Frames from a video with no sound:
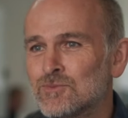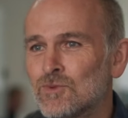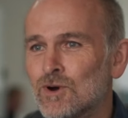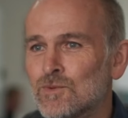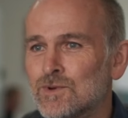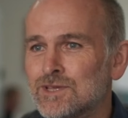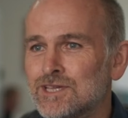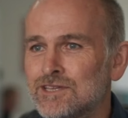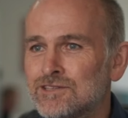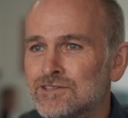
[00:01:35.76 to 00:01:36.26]
what
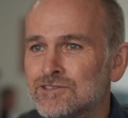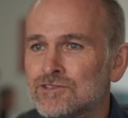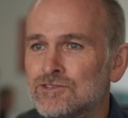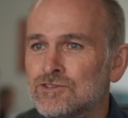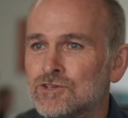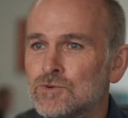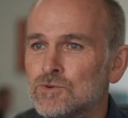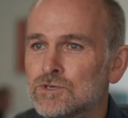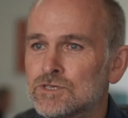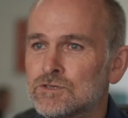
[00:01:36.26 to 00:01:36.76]
we needed to
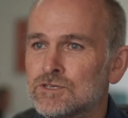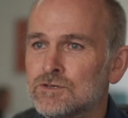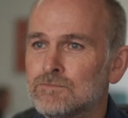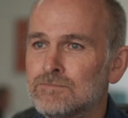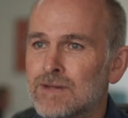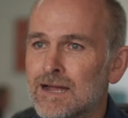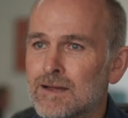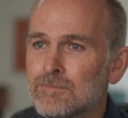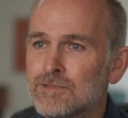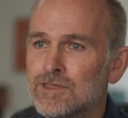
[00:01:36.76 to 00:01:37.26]
do was to
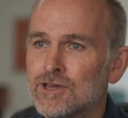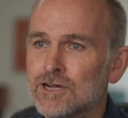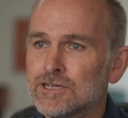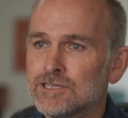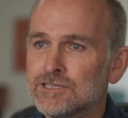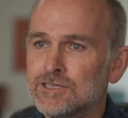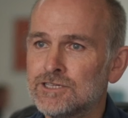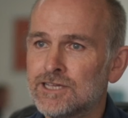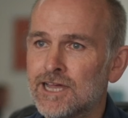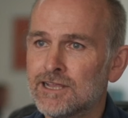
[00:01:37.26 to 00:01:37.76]
map the
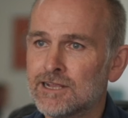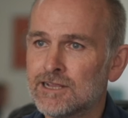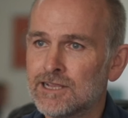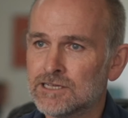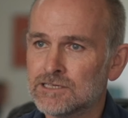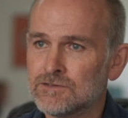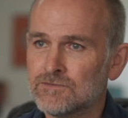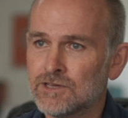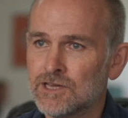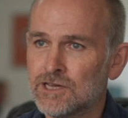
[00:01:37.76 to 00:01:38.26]
ICD-10
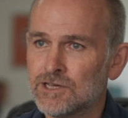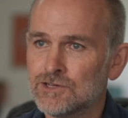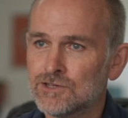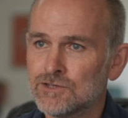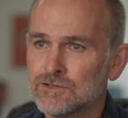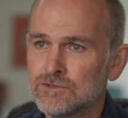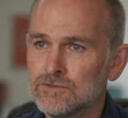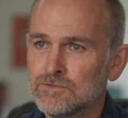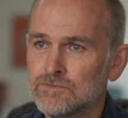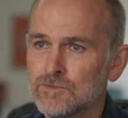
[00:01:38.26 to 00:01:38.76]

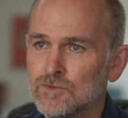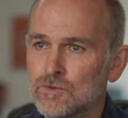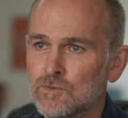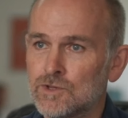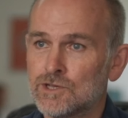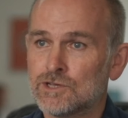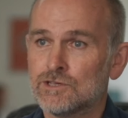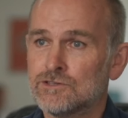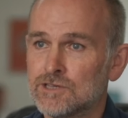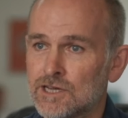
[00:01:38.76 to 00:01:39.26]
classification,
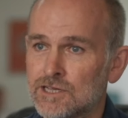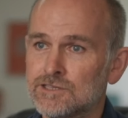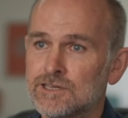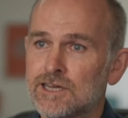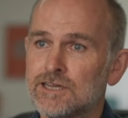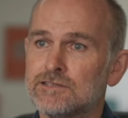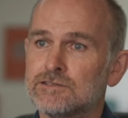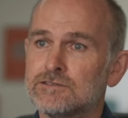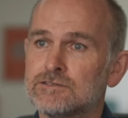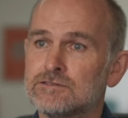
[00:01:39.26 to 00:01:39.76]
which contains
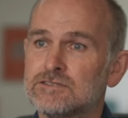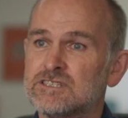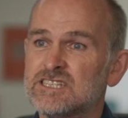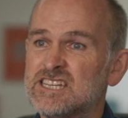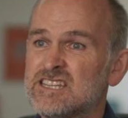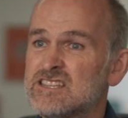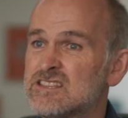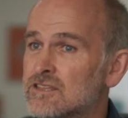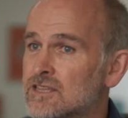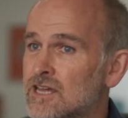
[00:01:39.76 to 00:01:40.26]

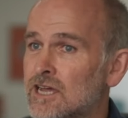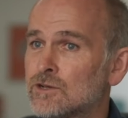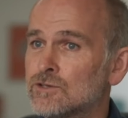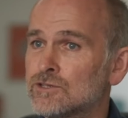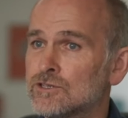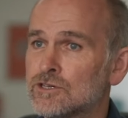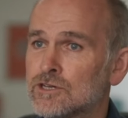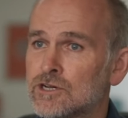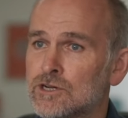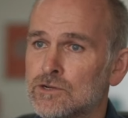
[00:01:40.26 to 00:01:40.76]

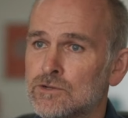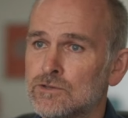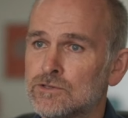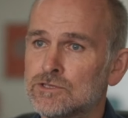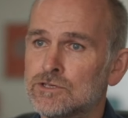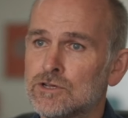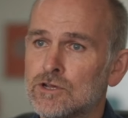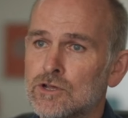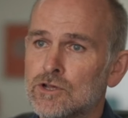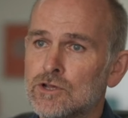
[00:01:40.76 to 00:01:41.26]
18,000 codes,
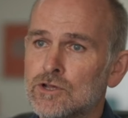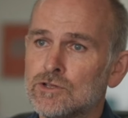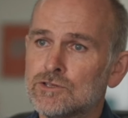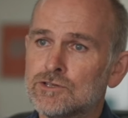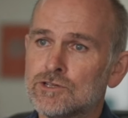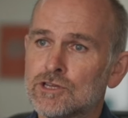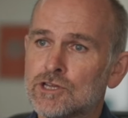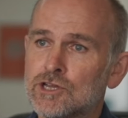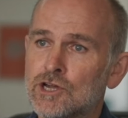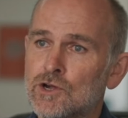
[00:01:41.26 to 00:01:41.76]
to
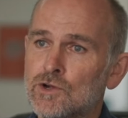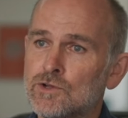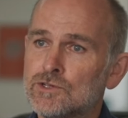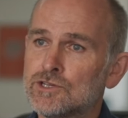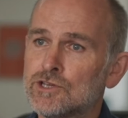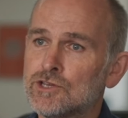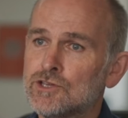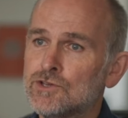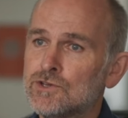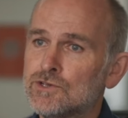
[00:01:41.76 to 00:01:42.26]
the codes
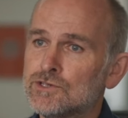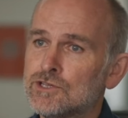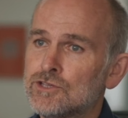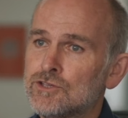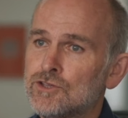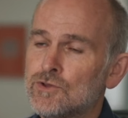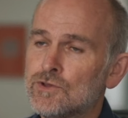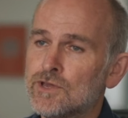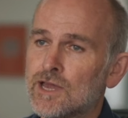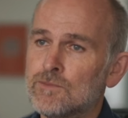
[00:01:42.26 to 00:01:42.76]
that are used
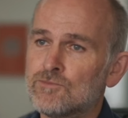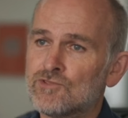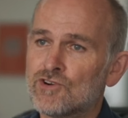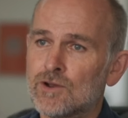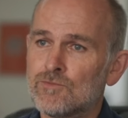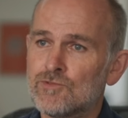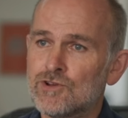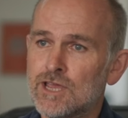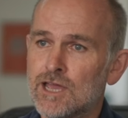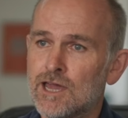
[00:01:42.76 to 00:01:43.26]
in UK
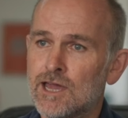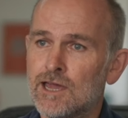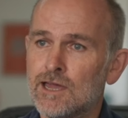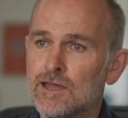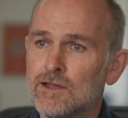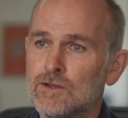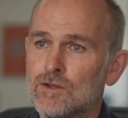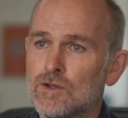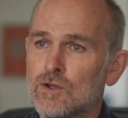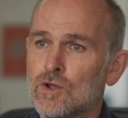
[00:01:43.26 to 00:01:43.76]
primary care,
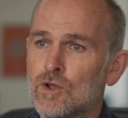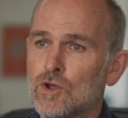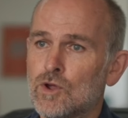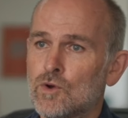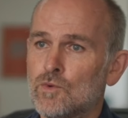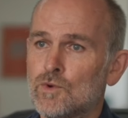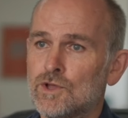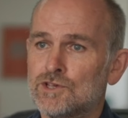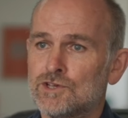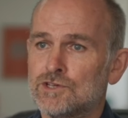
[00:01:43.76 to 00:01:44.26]

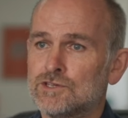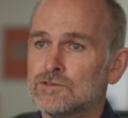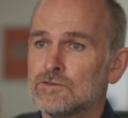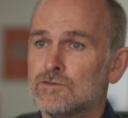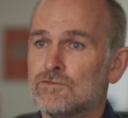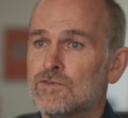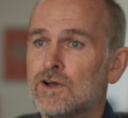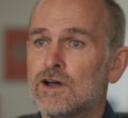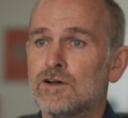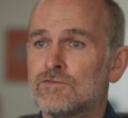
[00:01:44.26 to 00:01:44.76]
which is
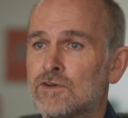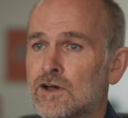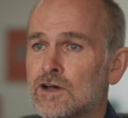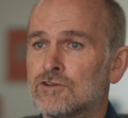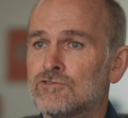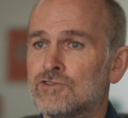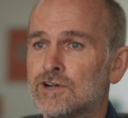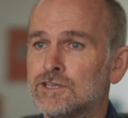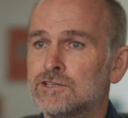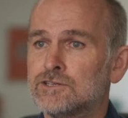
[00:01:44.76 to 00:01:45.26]
far, far
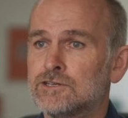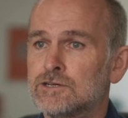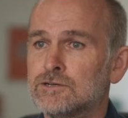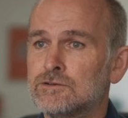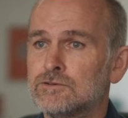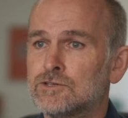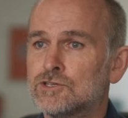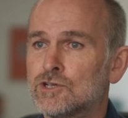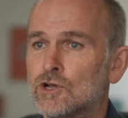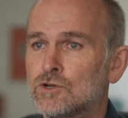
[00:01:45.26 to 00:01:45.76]
greater.
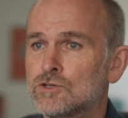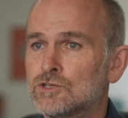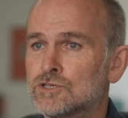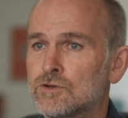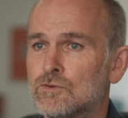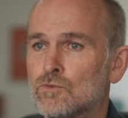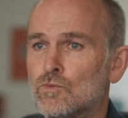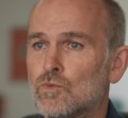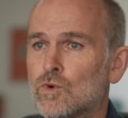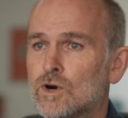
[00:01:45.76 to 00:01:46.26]
So
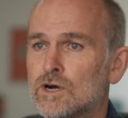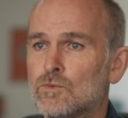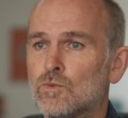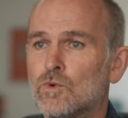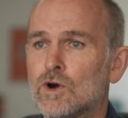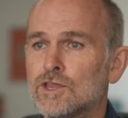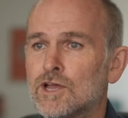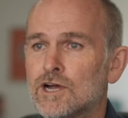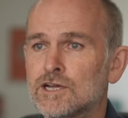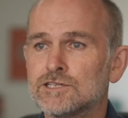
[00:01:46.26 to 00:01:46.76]
what
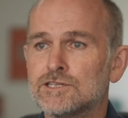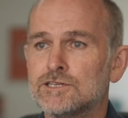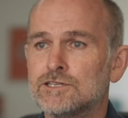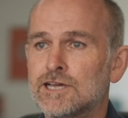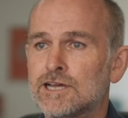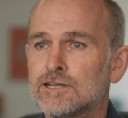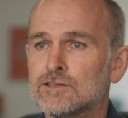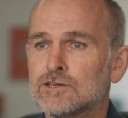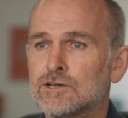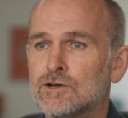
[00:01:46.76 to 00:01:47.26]
one
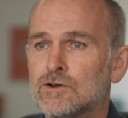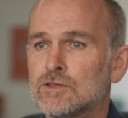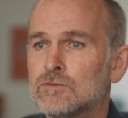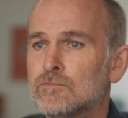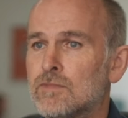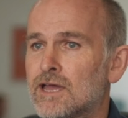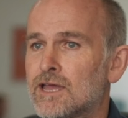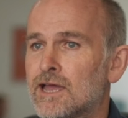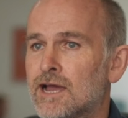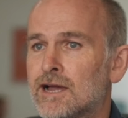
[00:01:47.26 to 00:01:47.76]
ICD-10 code
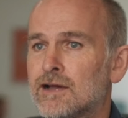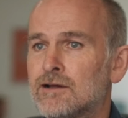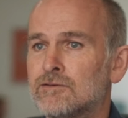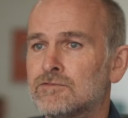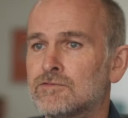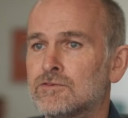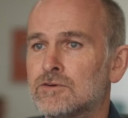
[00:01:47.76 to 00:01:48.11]
may have